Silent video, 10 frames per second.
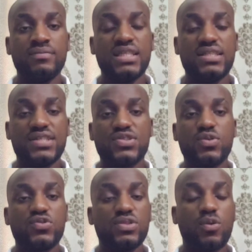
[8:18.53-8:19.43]

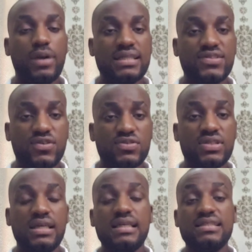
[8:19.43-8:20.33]
Šeško to the wide zones,
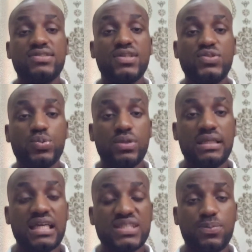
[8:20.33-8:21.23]
it is going to
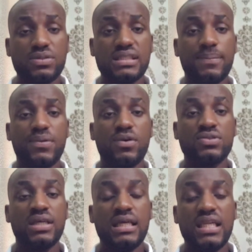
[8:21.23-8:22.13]
really expose them,
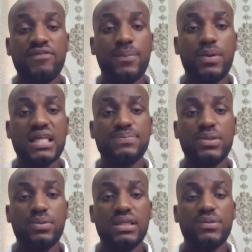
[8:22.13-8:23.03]
because Liverpool has
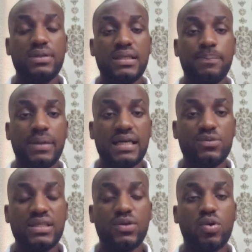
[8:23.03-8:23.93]
been really bad
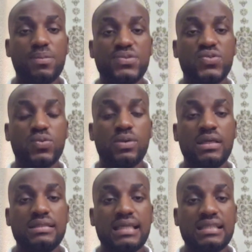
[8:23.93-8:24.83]
when it comes to
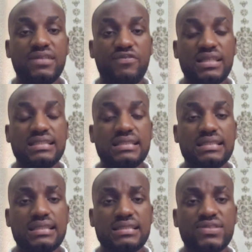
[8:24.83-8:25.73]
their defense this
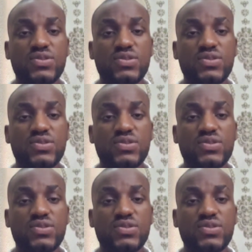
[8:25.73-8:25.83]
season.